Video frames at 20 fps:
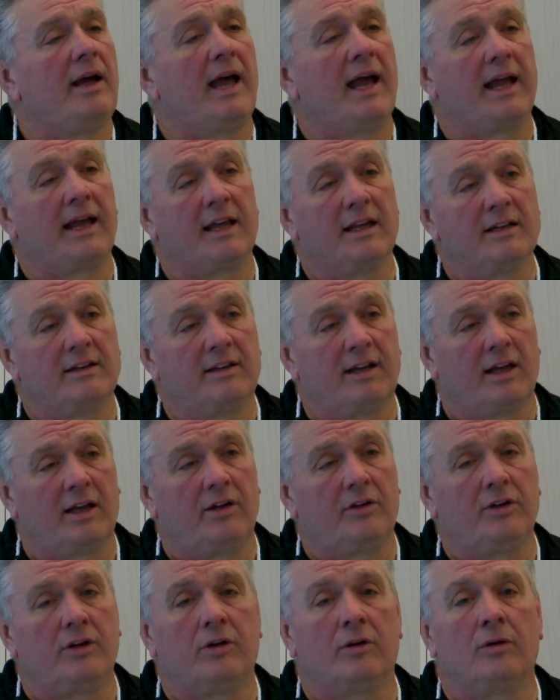and can
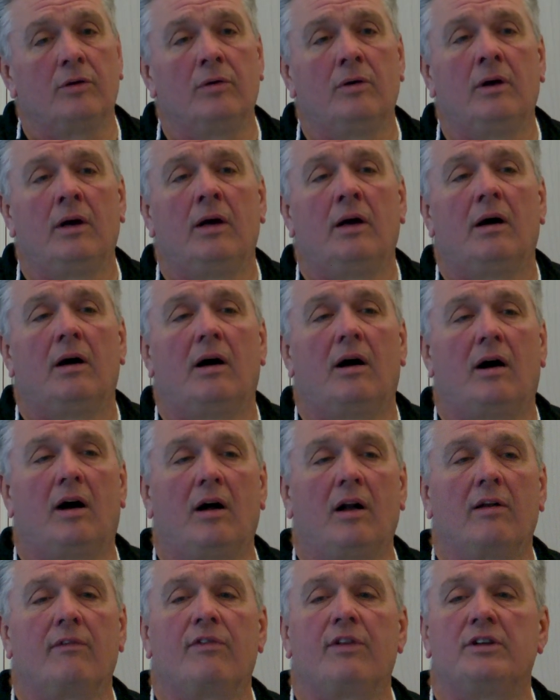tell you
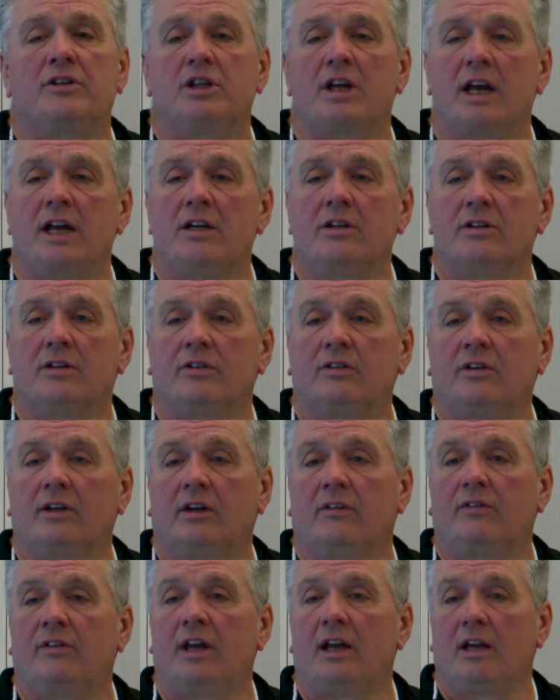all of the changes that
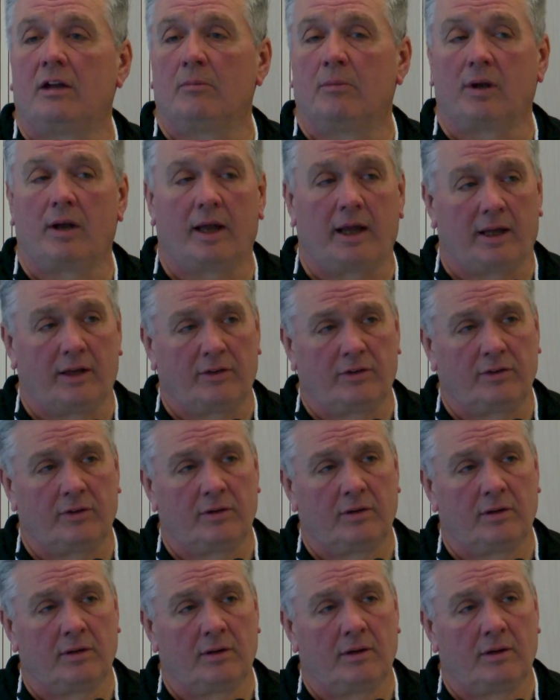have taken place,